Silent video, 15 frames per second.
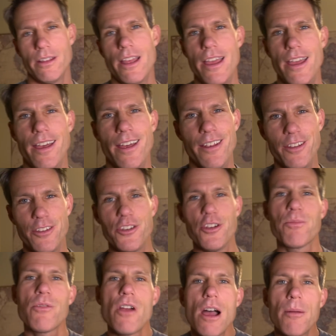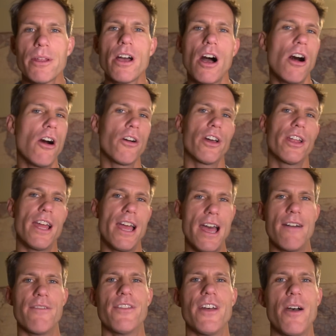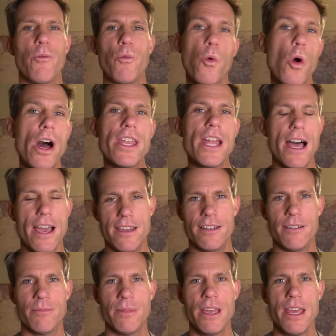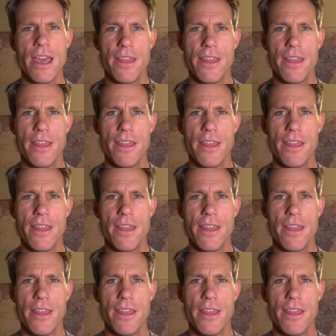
And you're probably all gonna have that one item